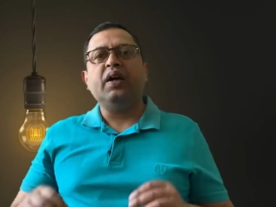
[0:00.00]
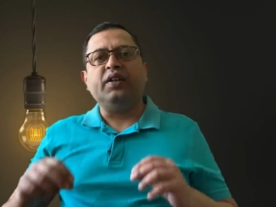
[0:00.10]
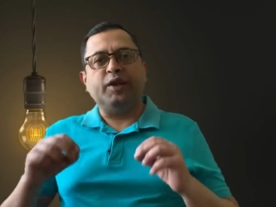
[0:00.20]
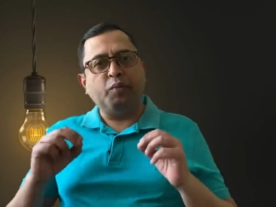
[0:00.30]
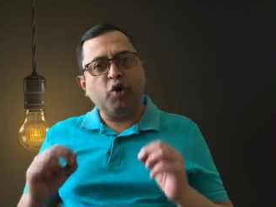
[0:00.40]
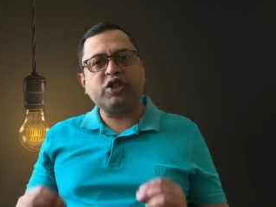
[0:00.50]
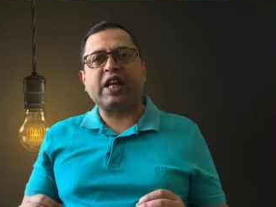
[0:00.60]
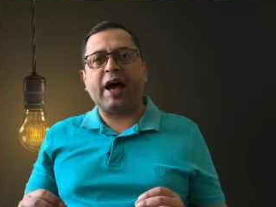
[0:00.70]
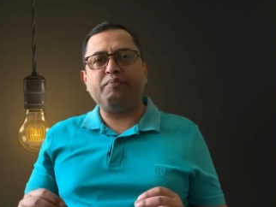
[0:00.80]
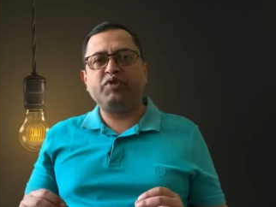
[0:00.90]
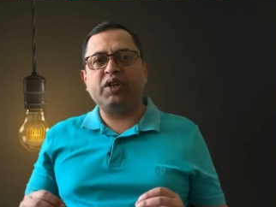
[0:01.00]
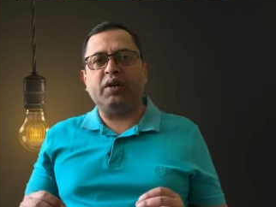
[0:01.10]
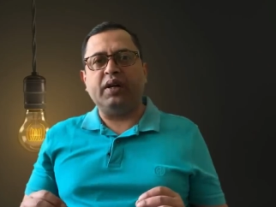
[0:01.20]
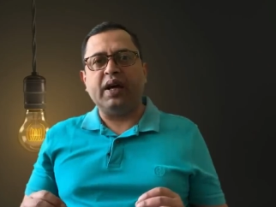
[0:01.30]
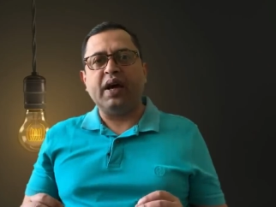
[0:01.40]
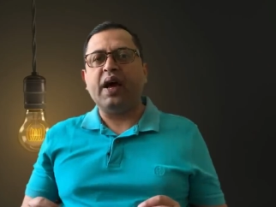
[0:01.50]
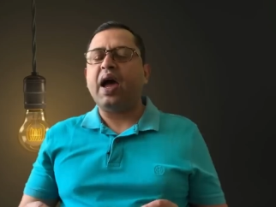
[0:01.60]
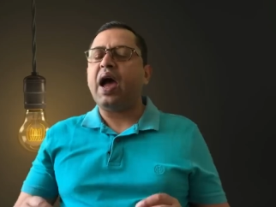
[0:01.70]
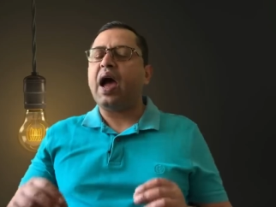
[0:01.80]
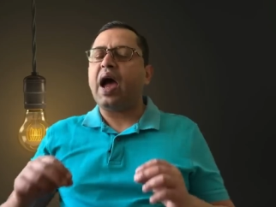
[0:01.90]
the most absurd
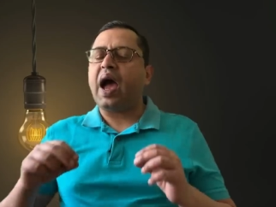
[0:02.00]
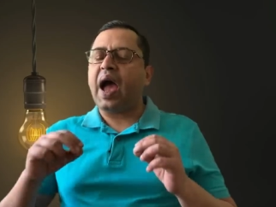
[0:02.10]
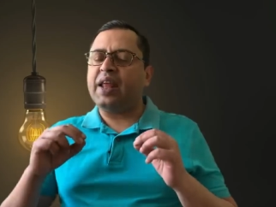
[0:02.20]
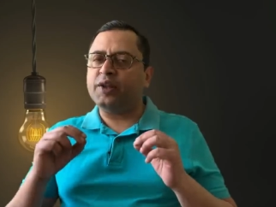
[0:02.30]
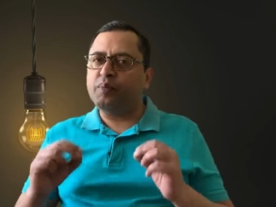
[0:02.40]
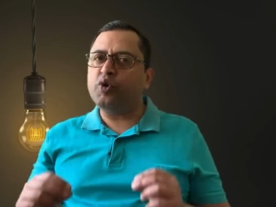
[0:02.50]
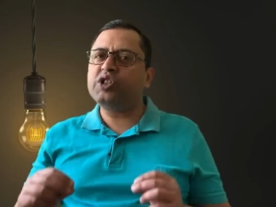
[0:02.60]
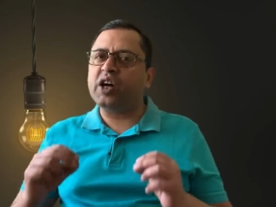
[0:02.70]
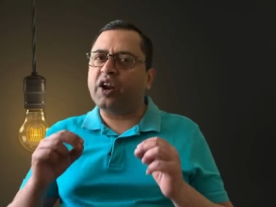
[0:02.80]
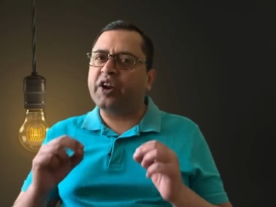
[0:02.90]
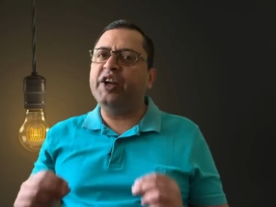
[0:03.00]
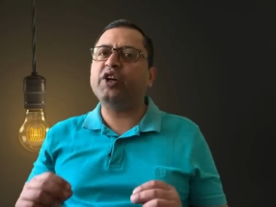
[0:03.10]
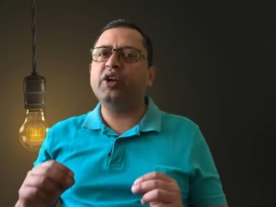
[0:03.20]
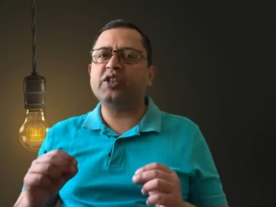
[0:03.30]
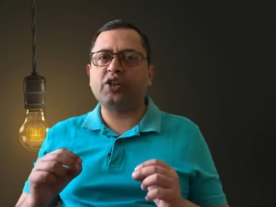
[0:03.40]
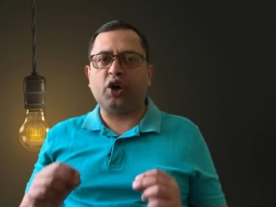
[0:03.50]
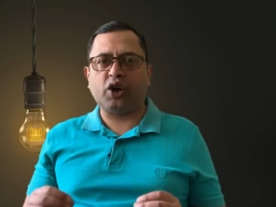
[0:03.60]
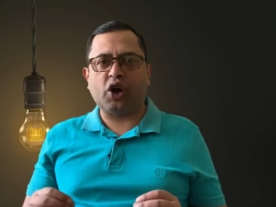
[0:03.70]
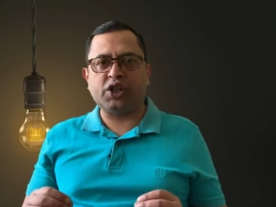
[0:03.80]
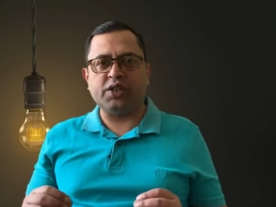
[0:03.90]
and the most ridiculous
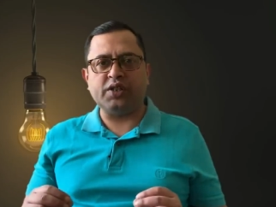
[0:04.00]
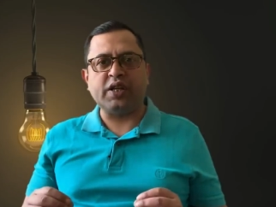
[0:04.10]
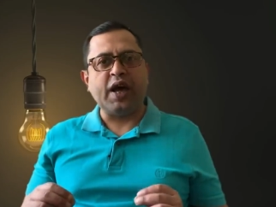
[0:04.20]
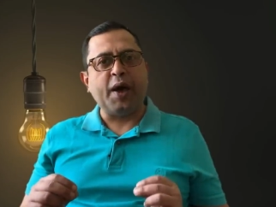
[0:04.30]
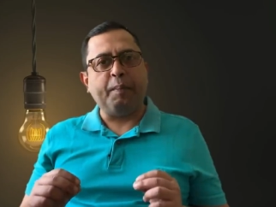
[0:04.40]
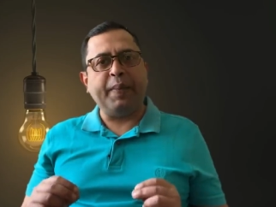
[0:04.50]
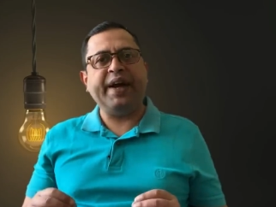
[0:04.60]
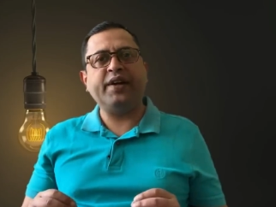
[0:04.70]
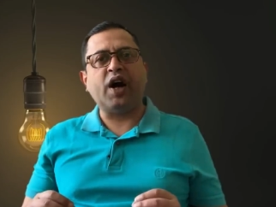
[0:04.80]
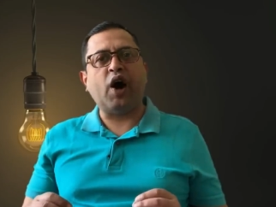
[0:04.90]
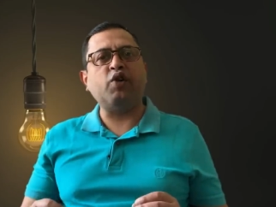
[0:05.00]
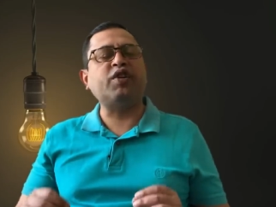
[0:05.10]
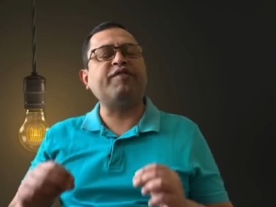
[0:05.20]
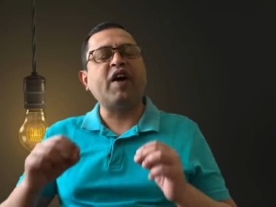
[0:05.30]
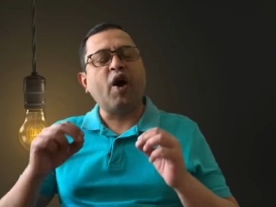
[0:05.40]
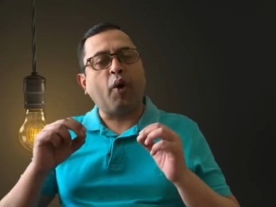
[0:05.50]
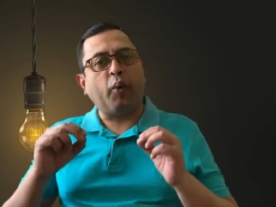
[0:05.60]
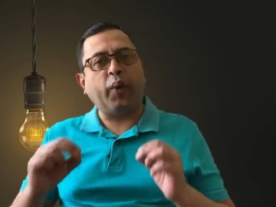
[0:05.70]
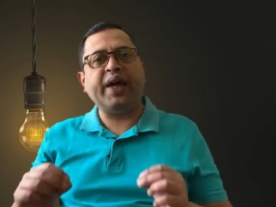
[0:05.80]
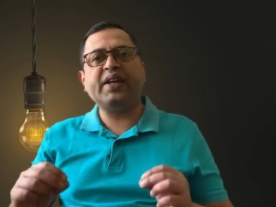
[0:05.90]
concoctions made out of
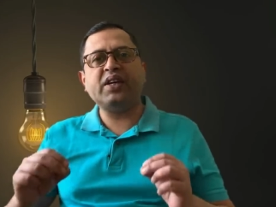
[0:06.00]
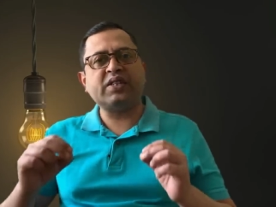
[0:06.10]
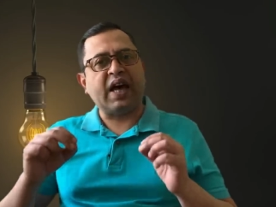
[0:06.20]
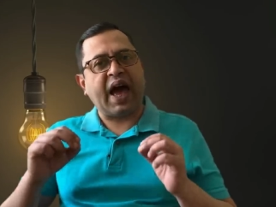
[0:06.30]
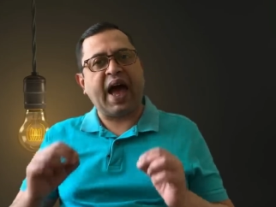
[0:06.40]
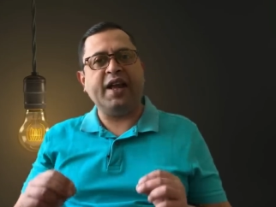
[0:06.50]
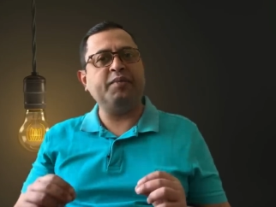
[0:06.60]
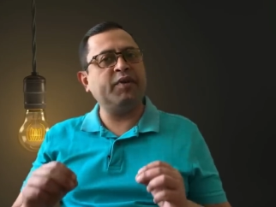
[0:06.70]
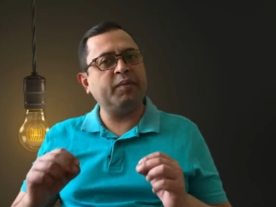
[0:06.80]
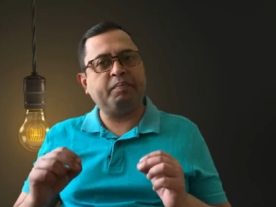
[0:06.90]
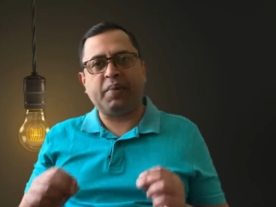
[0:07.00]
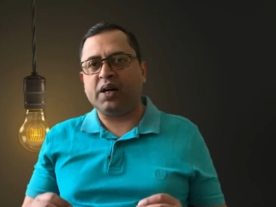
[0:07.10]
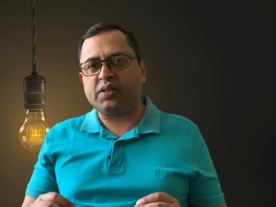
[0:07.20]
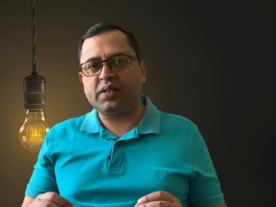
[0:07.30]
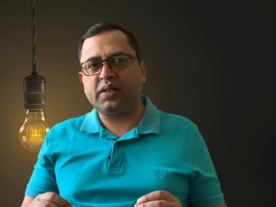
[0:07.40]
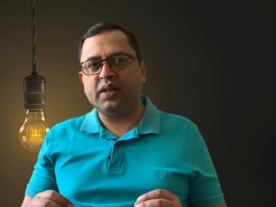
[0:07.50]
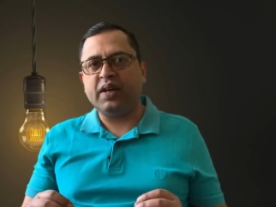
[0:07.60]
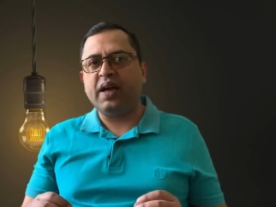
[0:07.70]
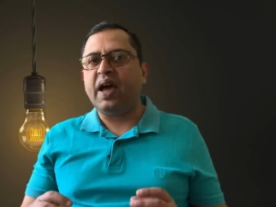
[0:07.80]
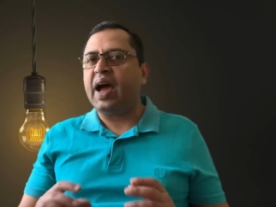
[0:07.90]
various animal parts.
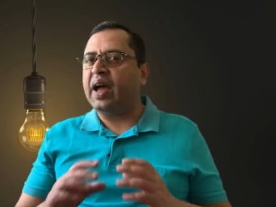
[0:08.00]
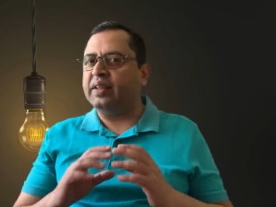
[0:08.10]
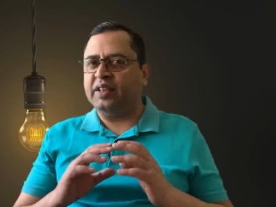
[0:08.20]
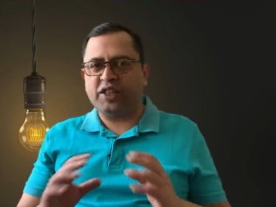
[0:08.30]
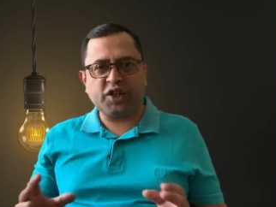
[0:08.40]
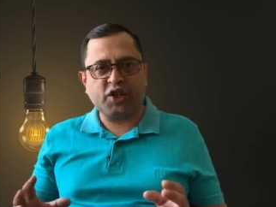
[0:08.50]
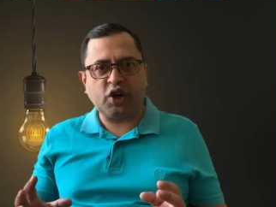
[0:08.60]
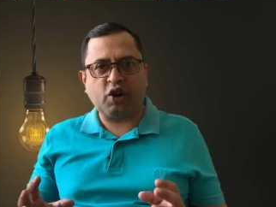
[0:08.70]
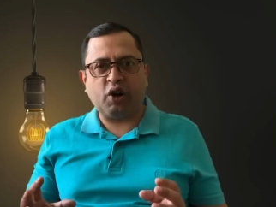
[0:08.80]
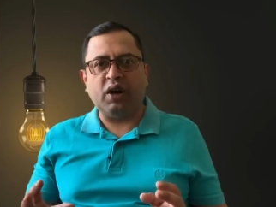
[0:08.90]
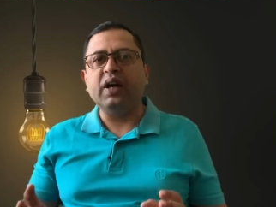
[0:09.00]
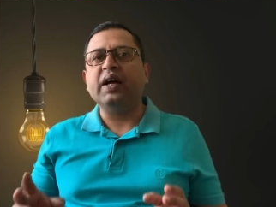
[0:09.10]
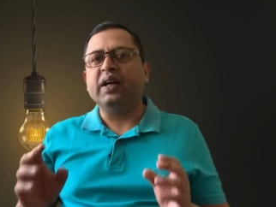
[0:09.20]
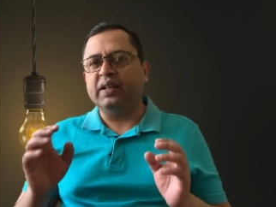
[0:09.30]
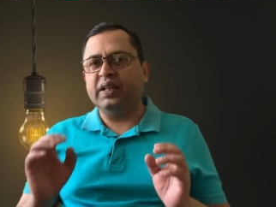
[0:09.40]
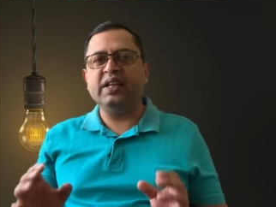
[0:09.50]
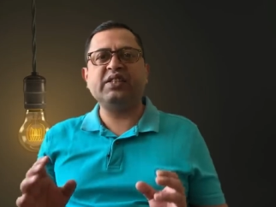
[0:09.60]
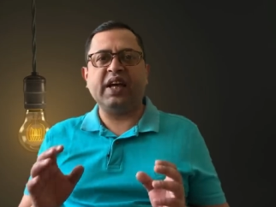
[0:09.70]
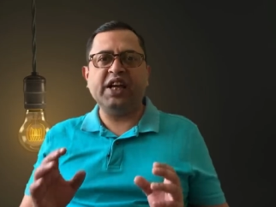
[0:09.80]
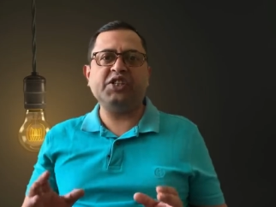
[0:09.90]
And this is not all.
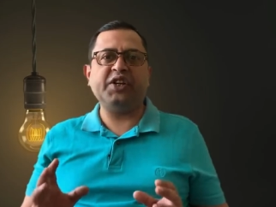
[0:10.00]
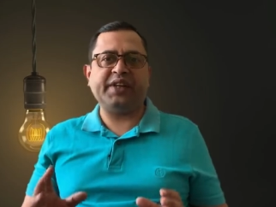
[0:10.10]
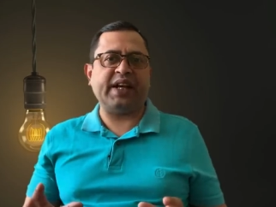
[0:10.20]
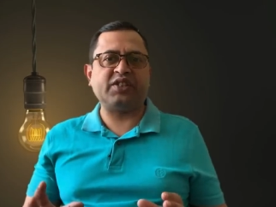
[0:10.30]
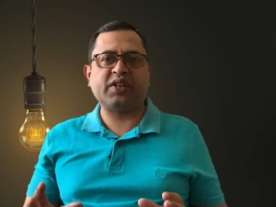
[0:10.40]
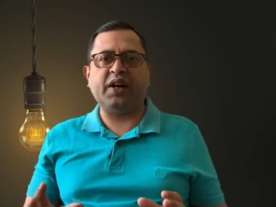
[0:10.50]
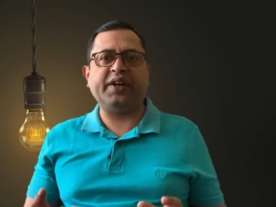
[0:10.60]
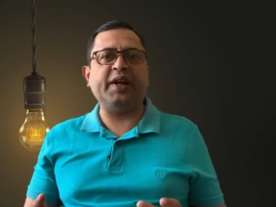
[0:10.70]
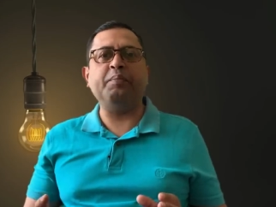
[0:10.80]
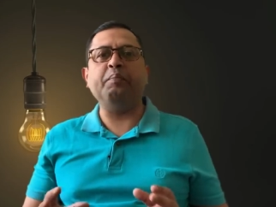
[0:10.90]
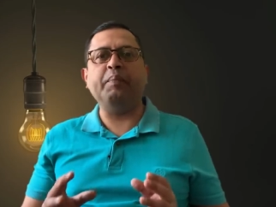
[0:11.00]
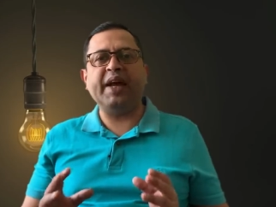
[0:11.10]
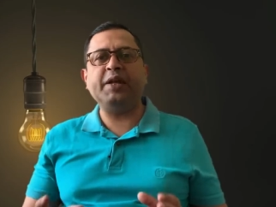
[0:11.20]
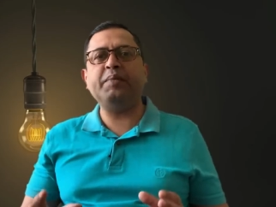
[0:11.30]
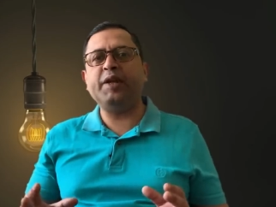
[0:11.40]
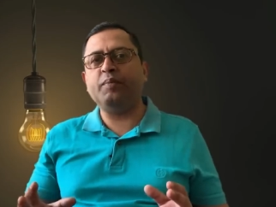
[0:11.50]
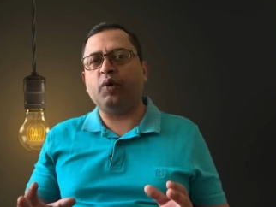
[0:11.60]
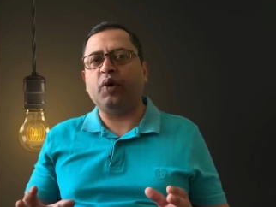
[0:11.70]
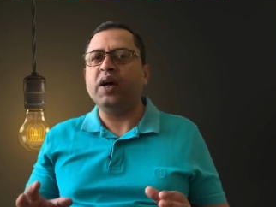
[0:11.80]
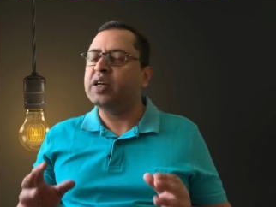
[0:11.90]
These ancient texts contain many, many
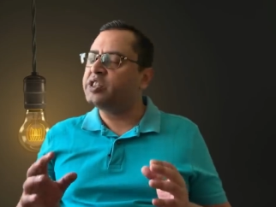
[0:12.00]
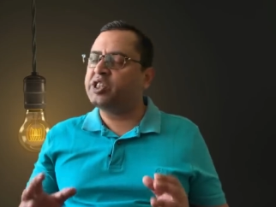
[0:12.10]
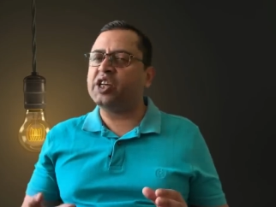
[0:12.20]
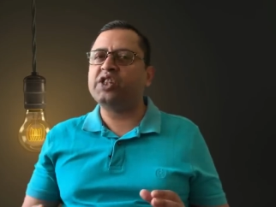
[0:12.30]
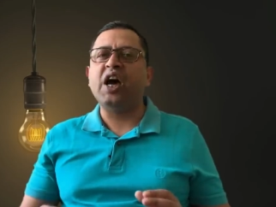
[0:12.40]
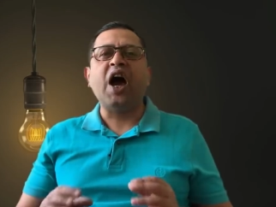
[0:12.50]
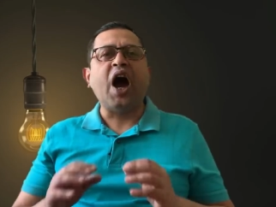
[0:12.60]
more such